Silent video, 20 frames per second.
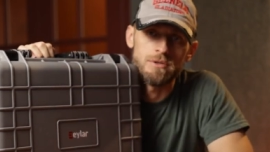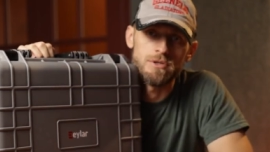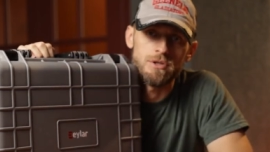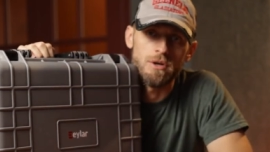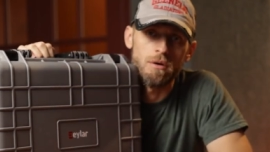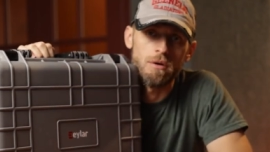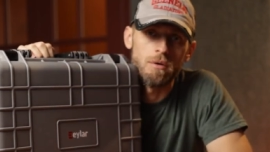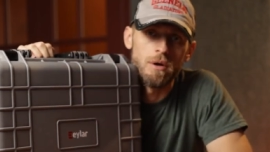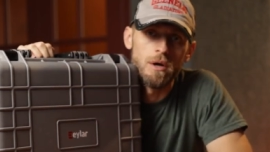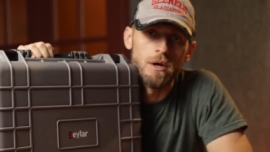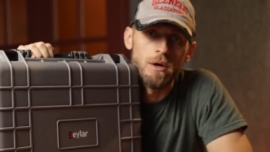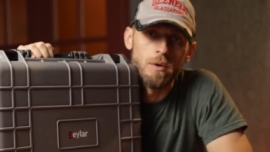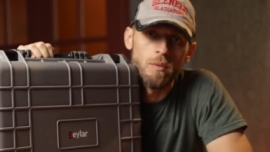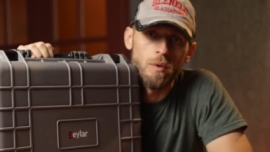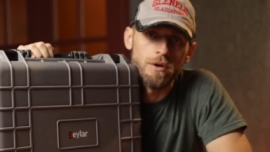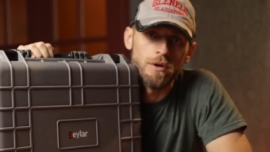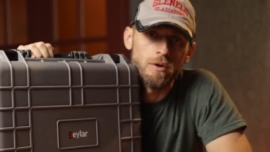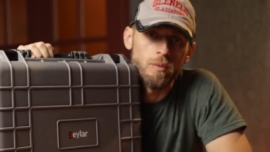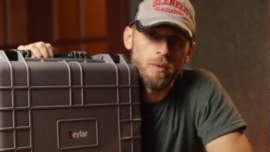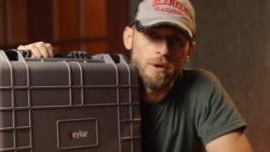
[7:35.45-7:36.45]
So
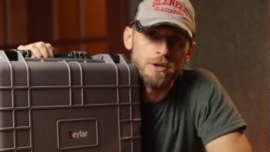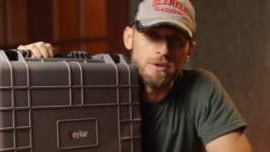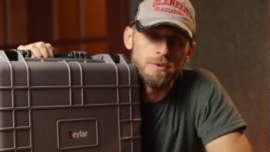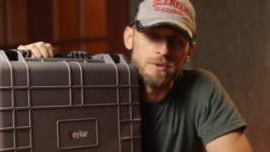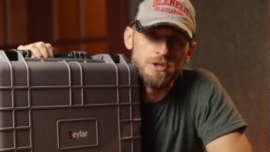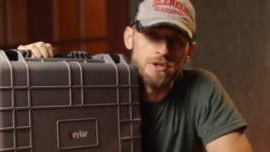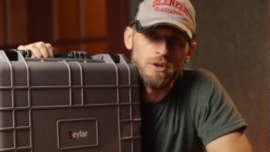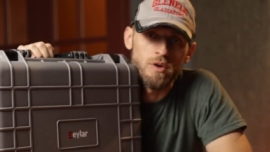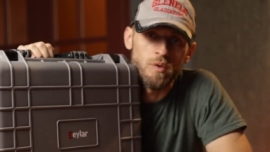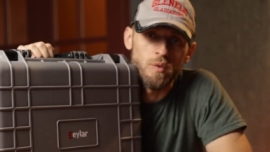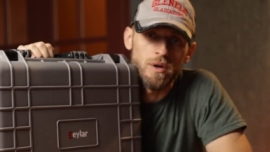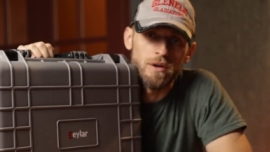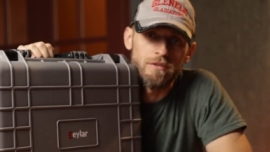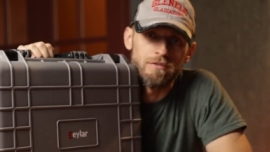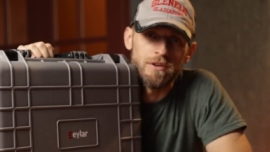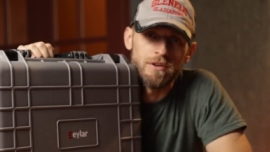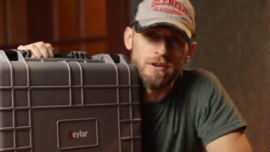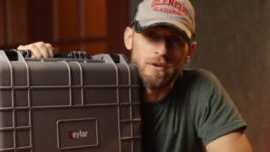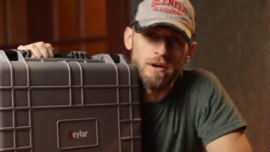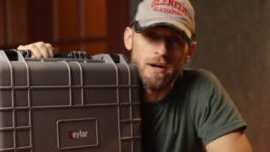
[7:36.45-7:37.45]
what you're gonna wanna do is you're gonna wanna
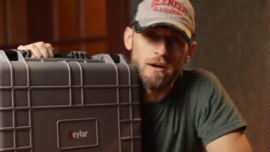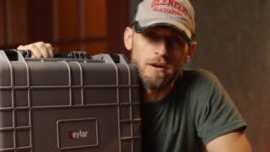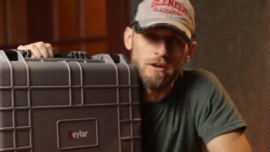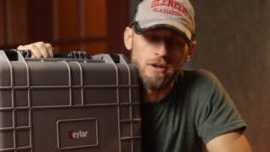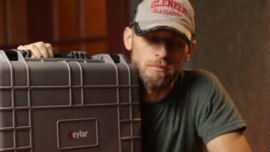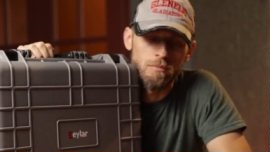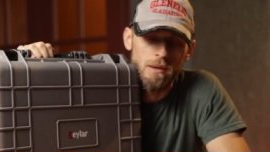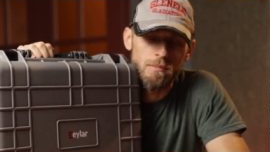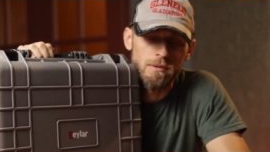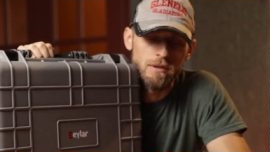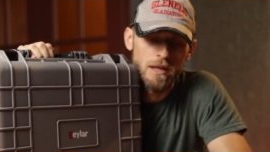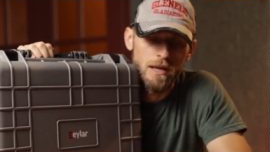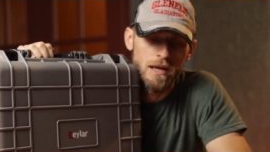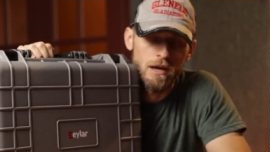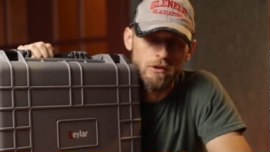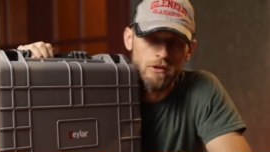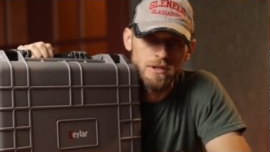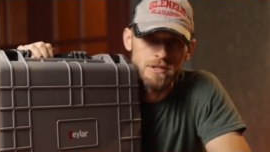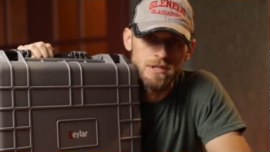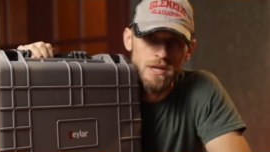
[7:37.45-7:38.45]
figure out, you know, maybe lay
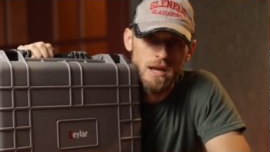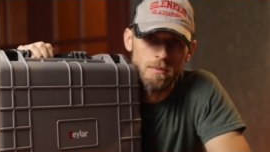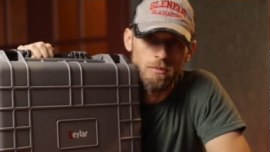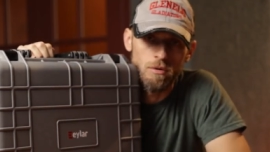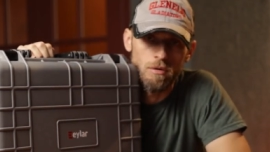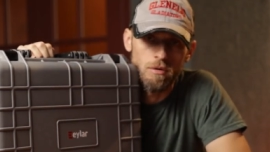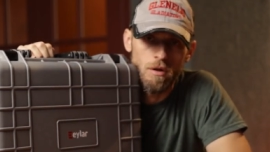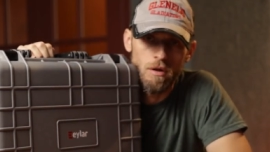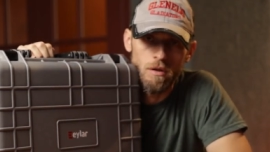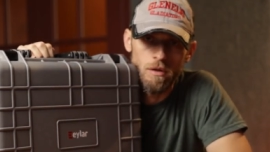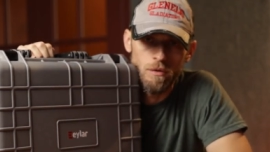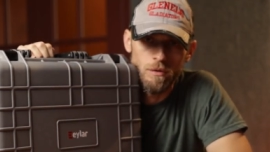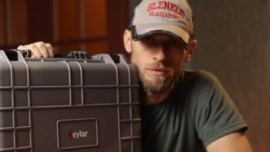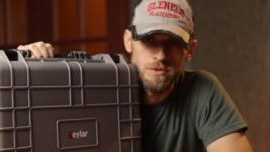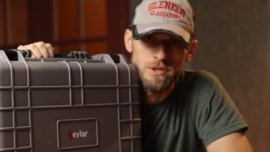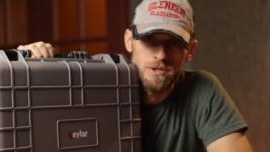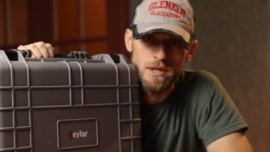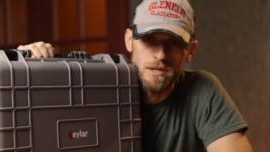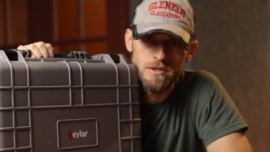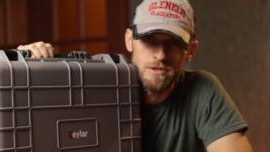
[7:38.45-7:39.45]
out on a table all
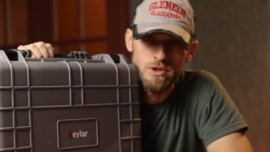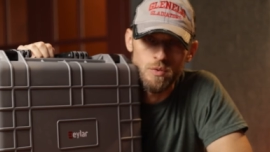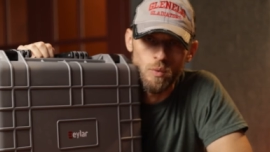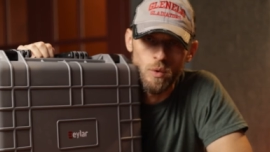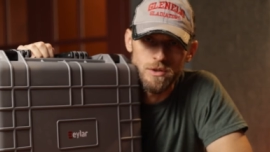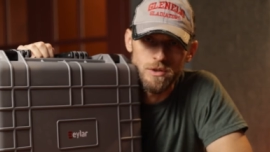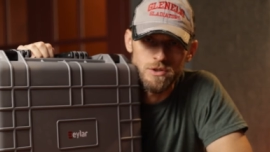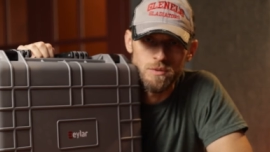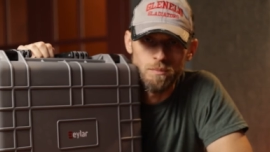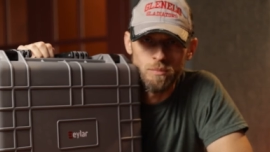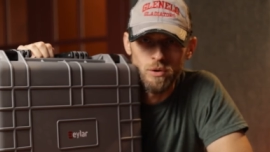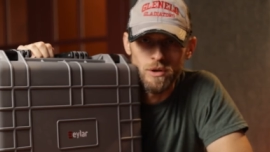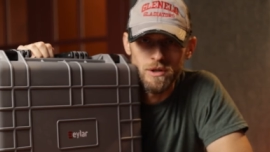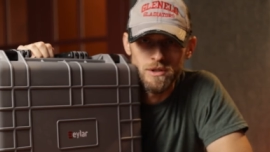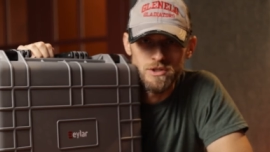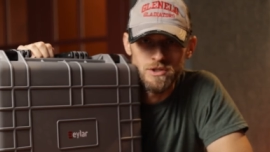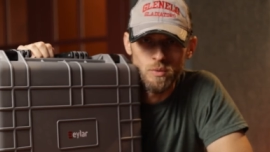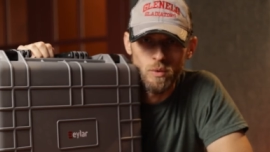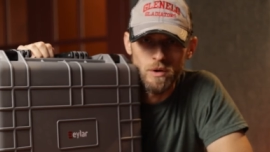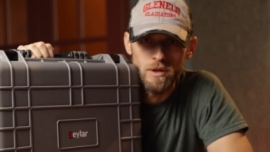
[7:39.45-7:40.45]
those things that you want to put
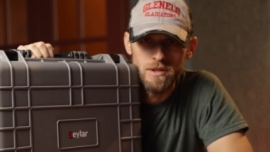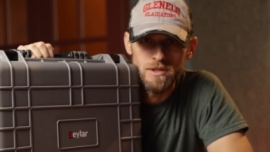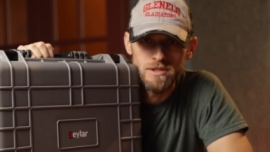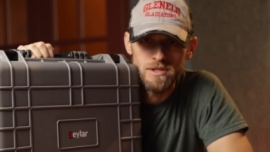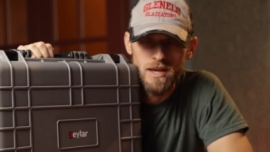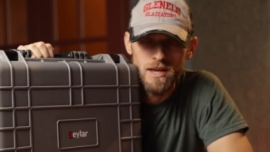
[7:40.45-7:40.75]
into one of these